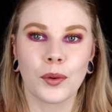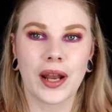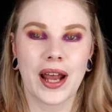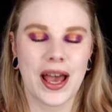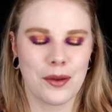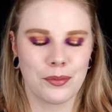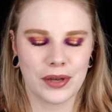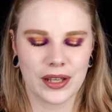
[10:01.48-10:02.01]
what
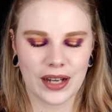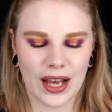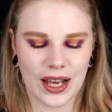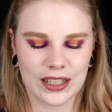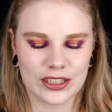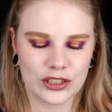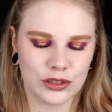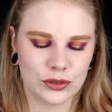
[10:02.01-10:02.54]
happened,
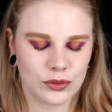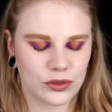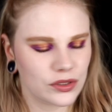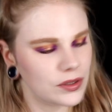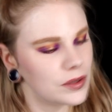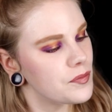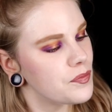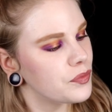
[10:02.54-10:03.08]
I
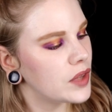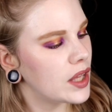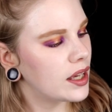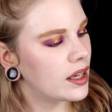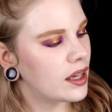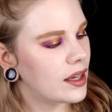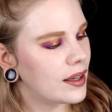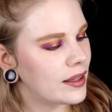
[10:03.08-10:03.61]
used
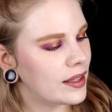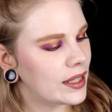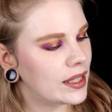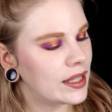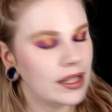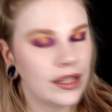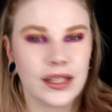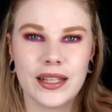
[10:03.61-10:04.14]

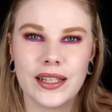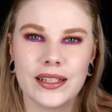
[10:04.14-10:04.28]
uh,